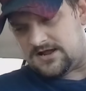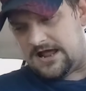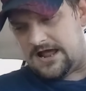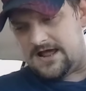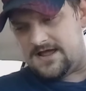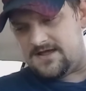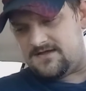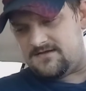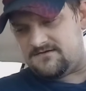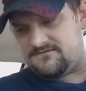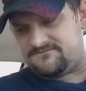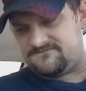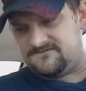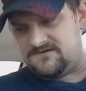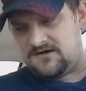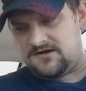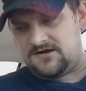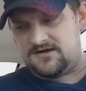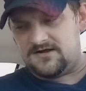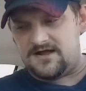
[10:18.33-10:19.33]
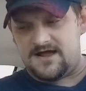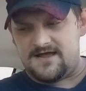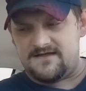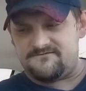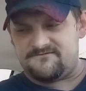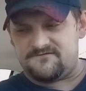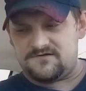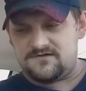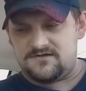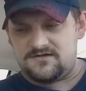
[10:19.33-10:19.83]
I've
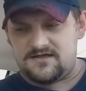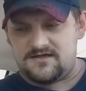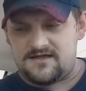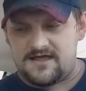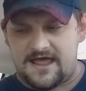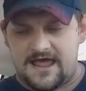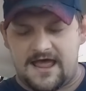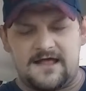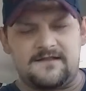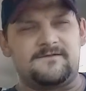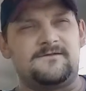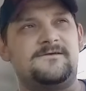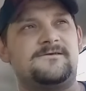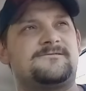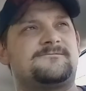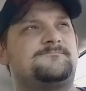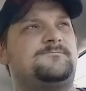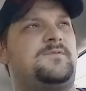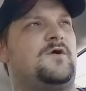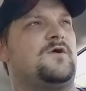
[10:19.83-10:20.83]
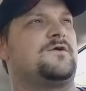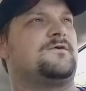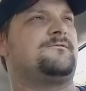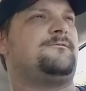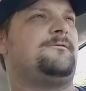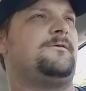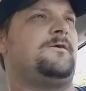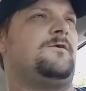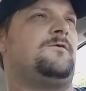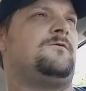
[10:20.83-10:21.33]
had this part
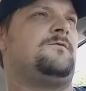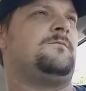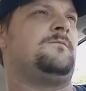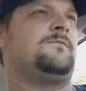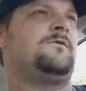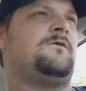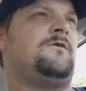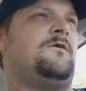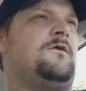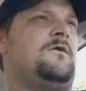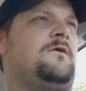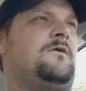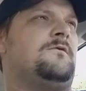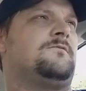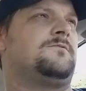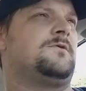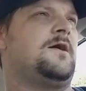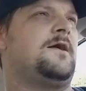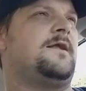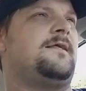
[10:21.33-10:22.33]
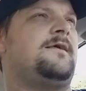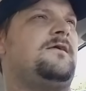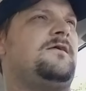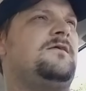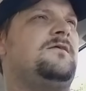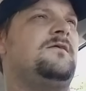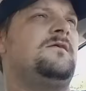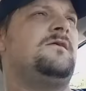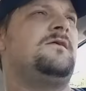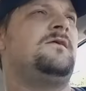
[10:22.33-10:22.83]
filmed
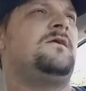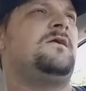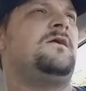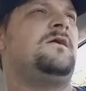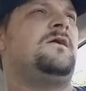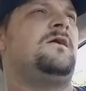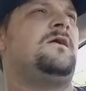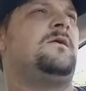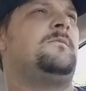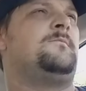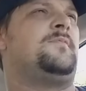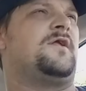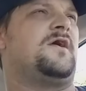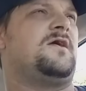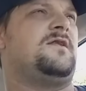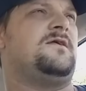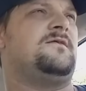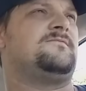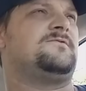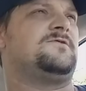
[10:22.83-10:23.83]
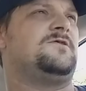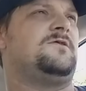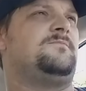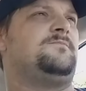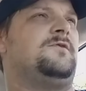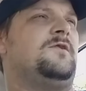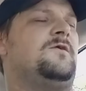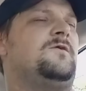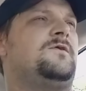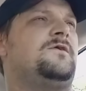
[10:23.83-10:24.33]
already, but I never
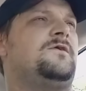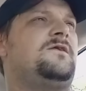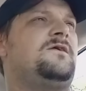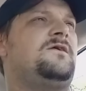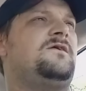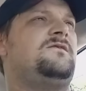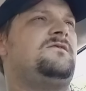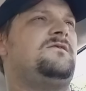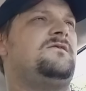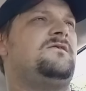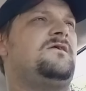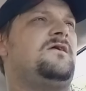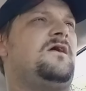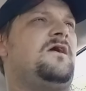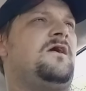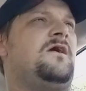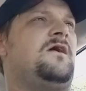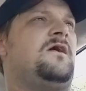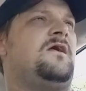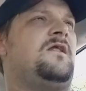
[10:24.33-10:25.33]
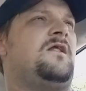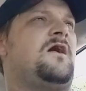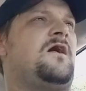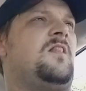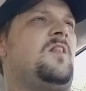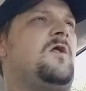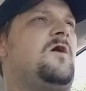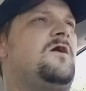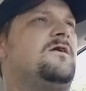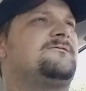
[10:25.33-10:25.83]
uploaded it, and I
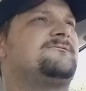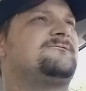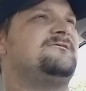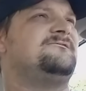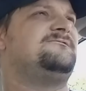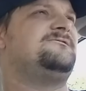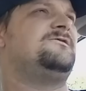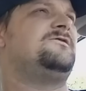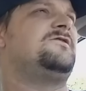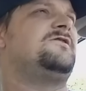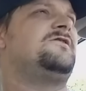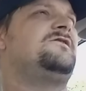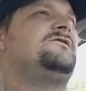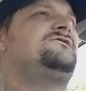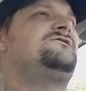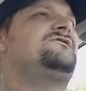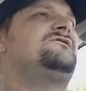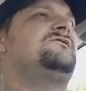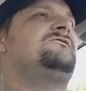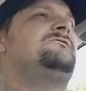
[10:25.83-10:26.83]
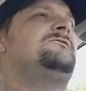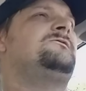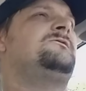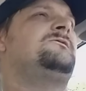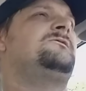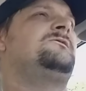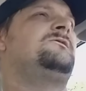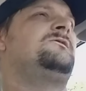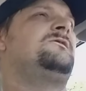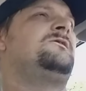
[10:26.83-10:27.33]
lost the footage.
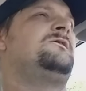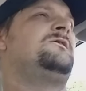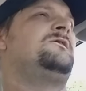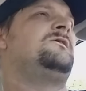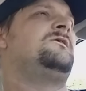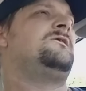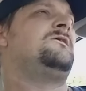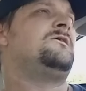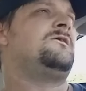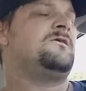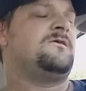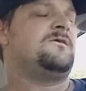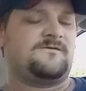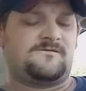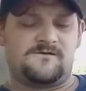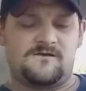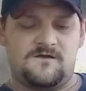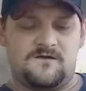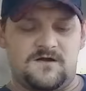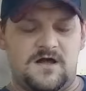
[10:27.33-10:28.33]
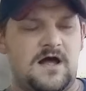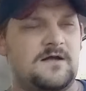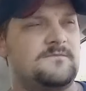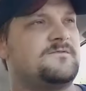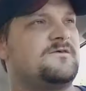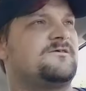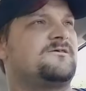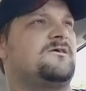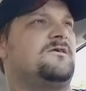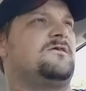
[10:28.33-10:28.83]
So I'm
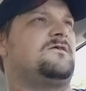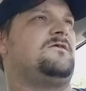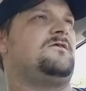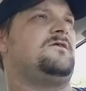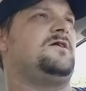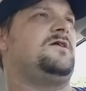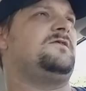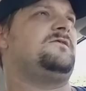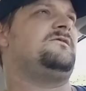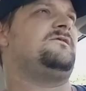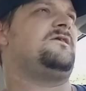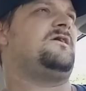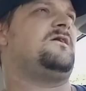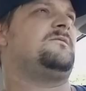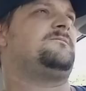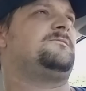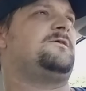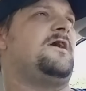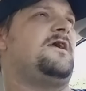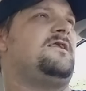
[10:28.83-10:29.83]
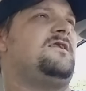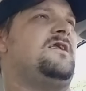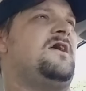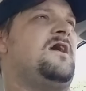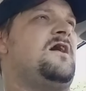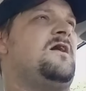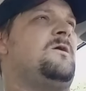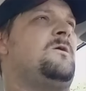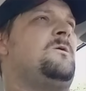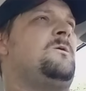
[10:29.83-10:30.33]
just going to go ahead and do the update
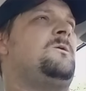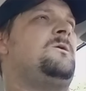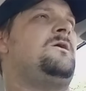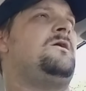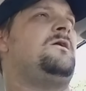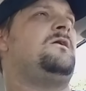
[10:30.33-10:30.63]
now.